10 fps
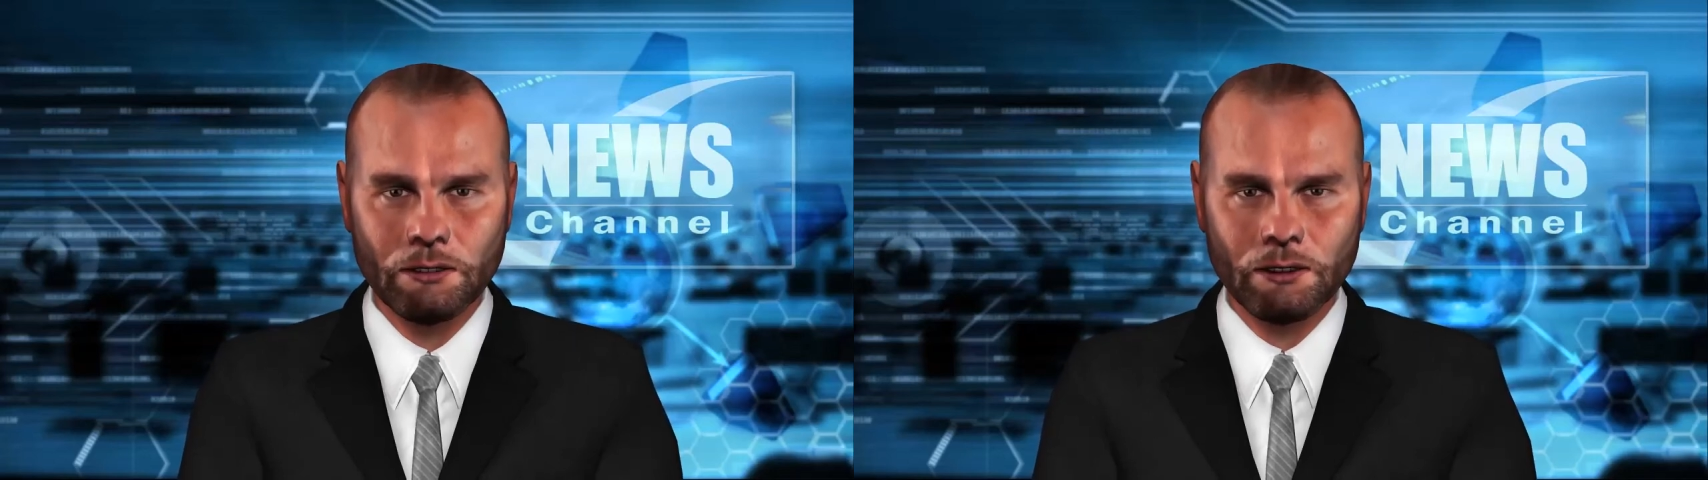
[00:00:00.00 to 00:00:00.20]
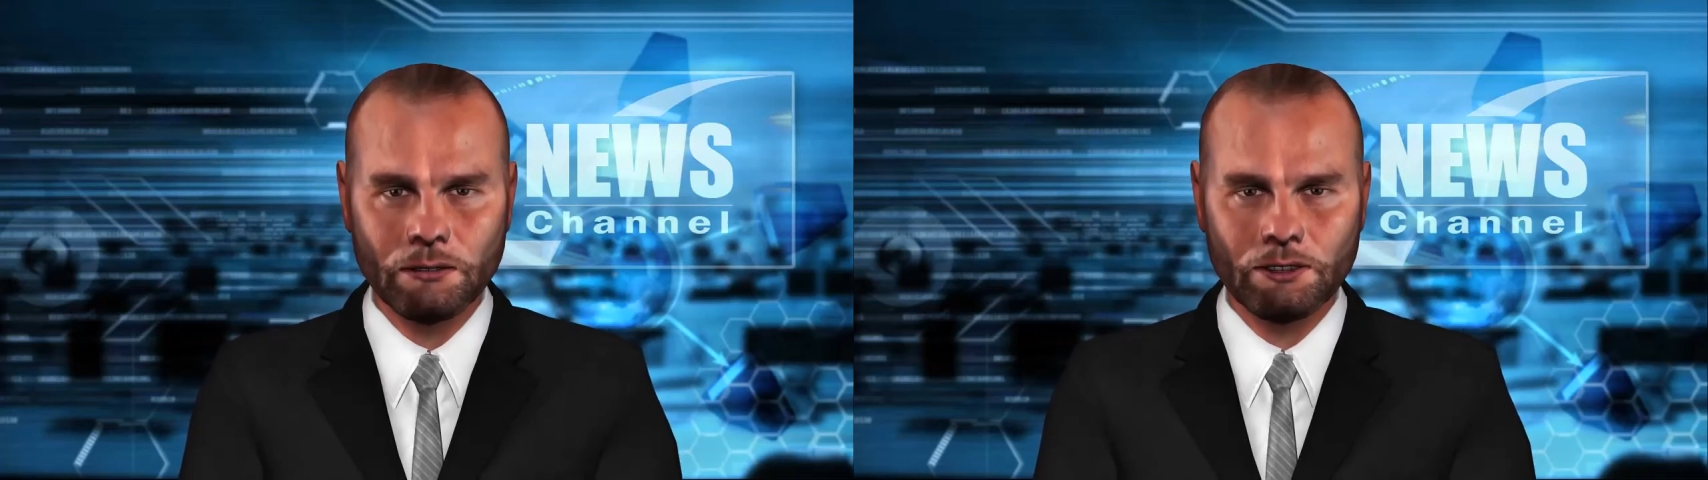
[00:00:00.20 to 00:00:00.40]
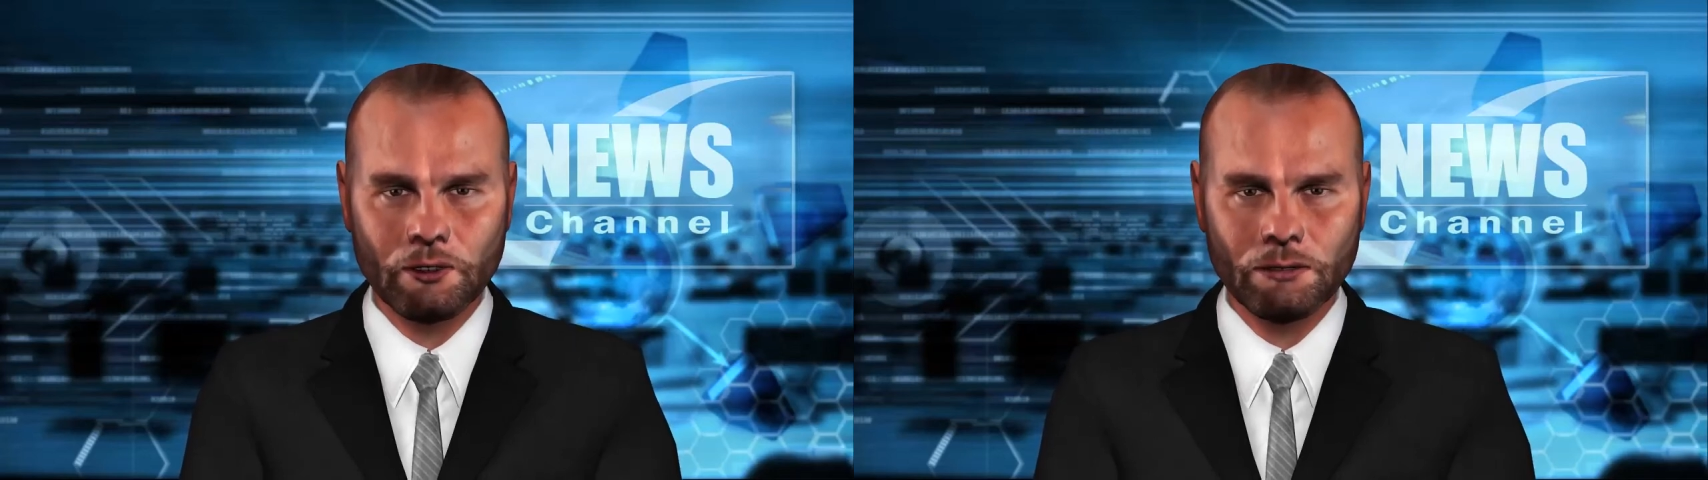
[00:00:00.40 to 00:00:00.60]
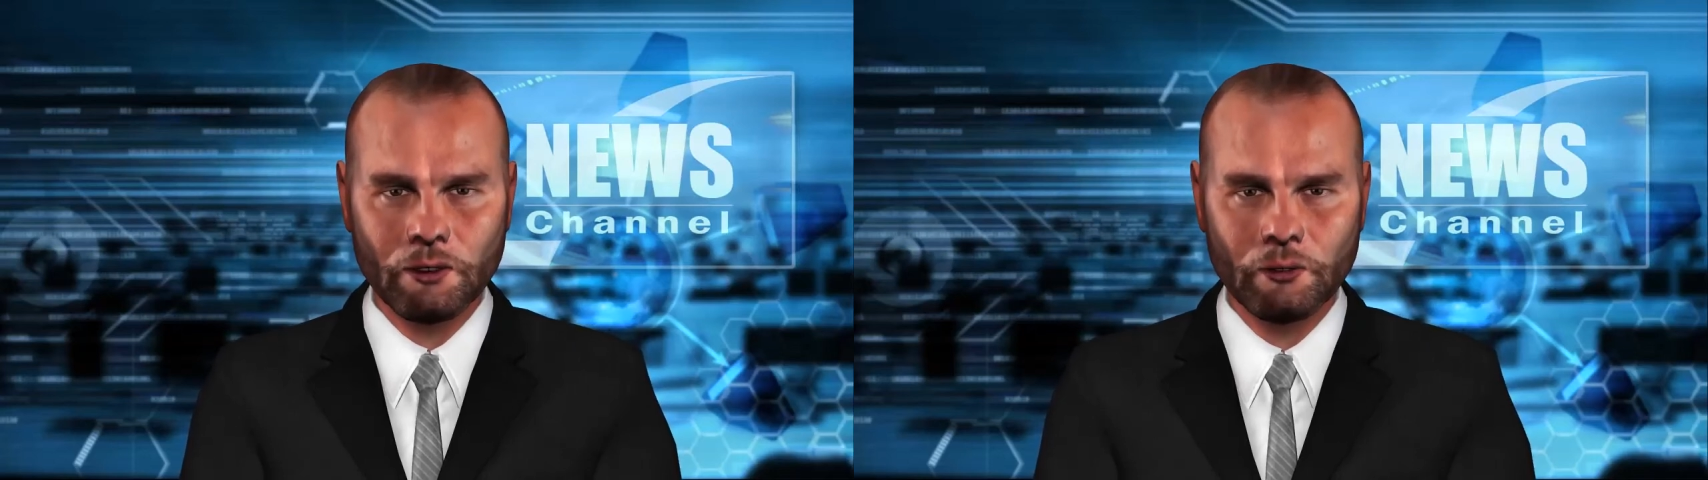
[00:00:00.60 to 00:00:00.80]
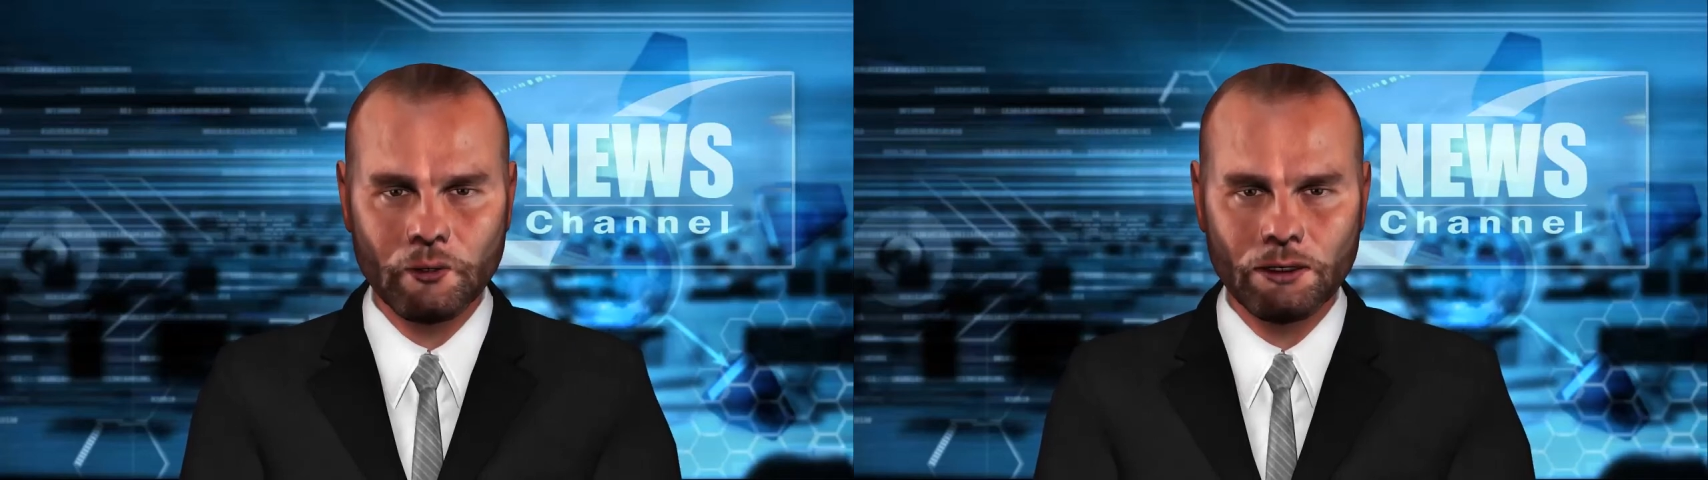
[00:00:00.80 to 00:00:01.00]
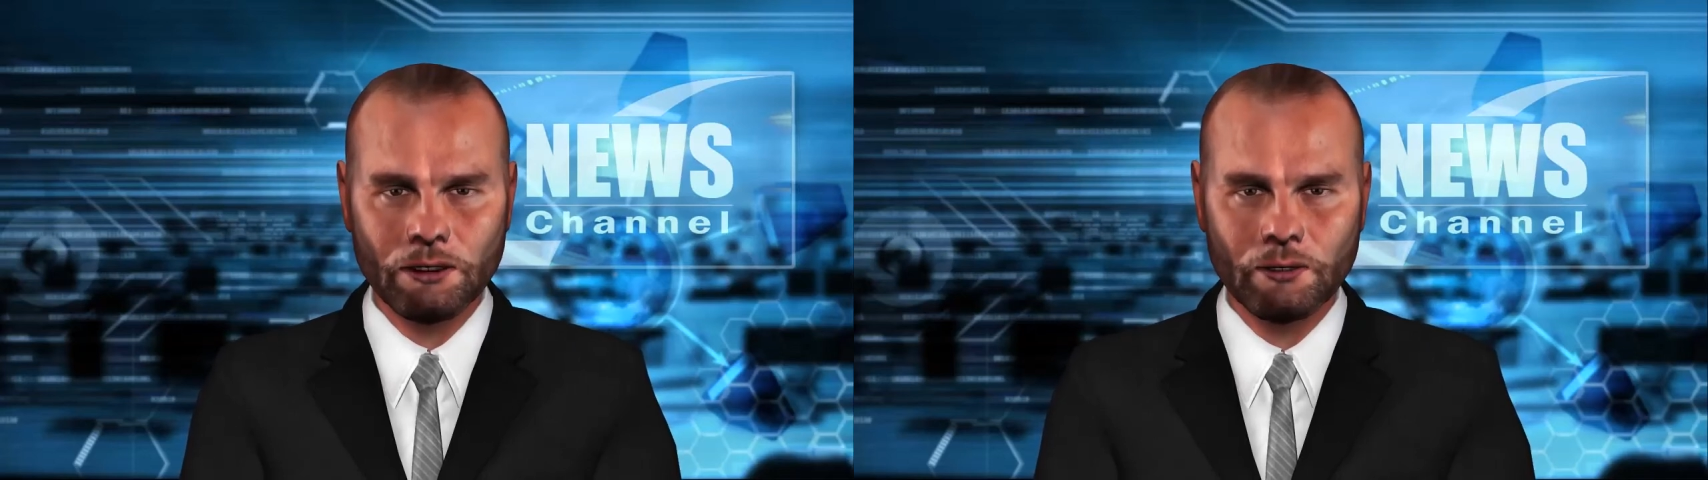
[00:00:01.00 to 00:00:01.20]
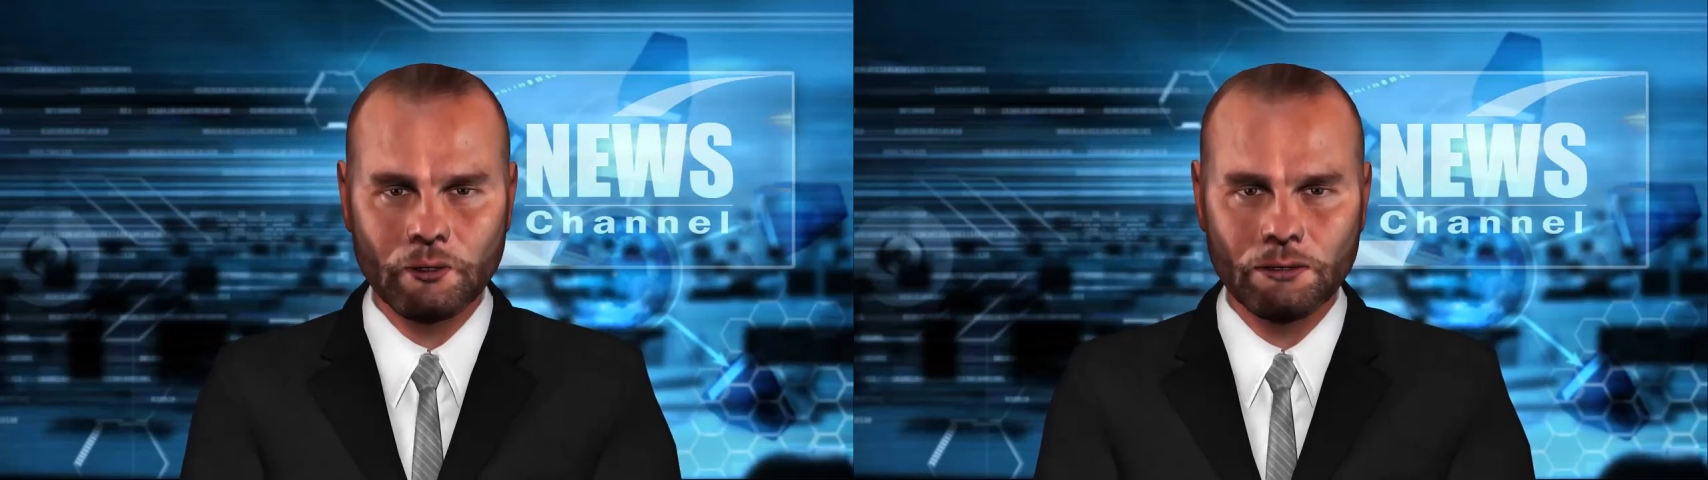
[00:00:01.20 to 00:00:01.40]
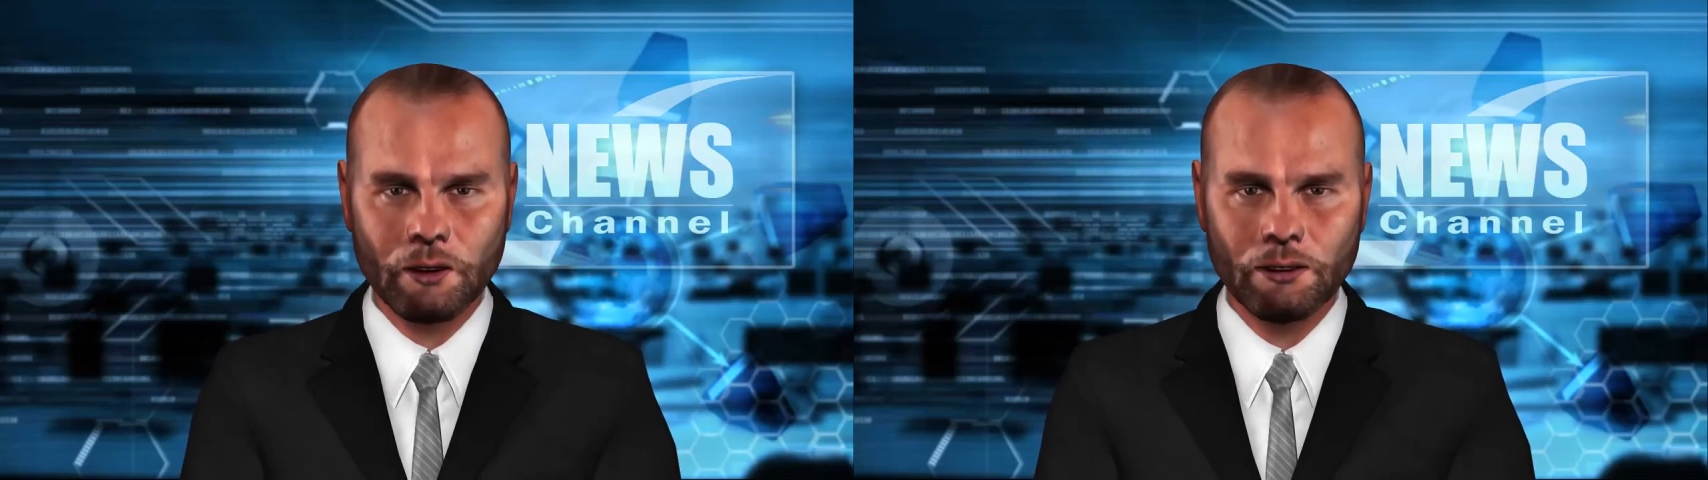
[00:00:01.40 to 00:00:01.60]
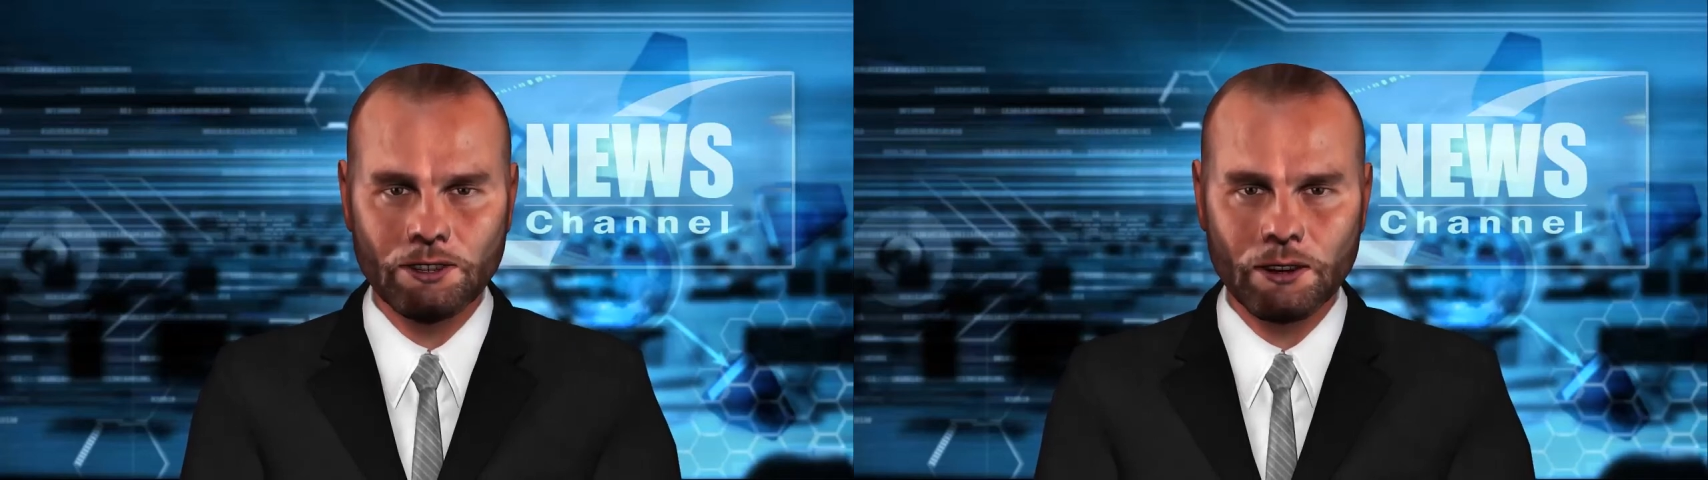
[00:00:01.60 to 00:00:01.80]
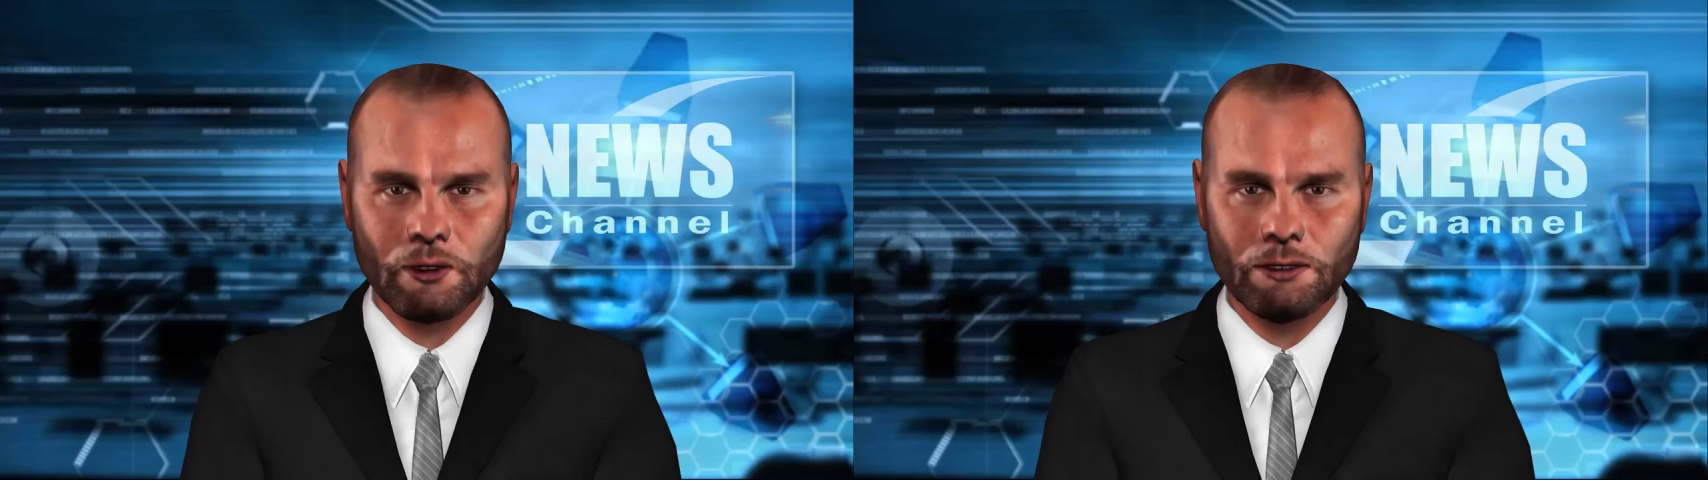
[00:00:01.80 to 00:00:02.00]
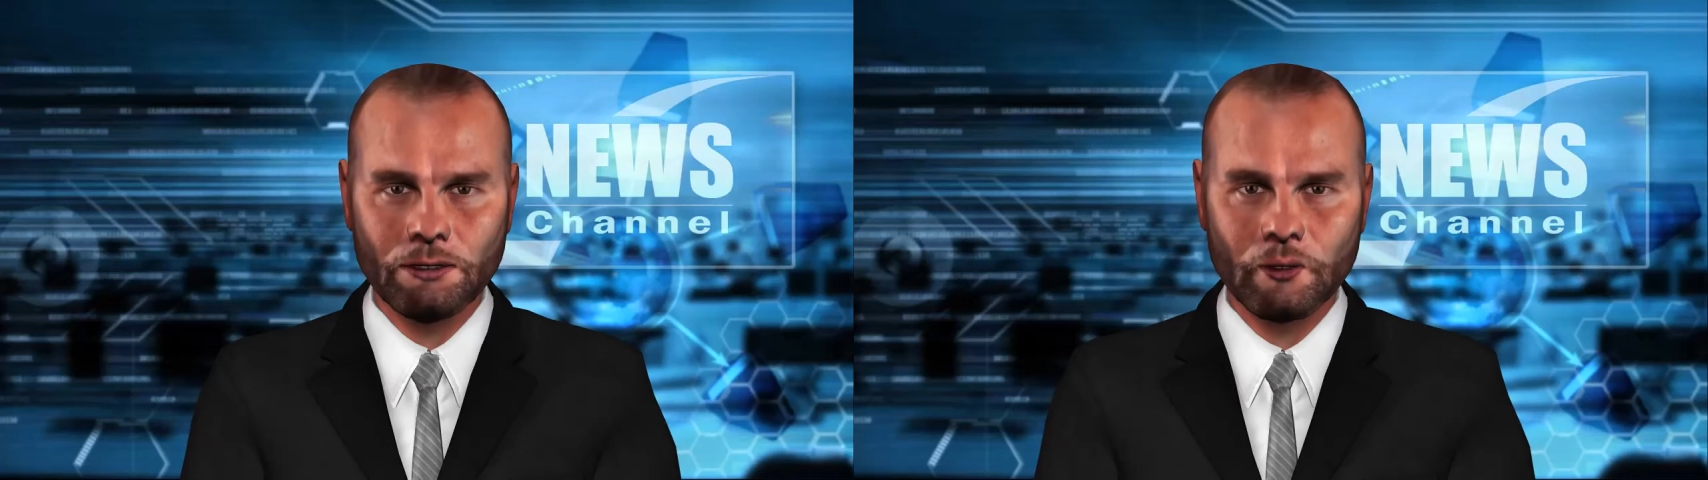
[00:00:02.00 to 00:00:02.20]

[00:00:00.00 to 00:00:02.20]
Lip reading: announces that it will be compulsory to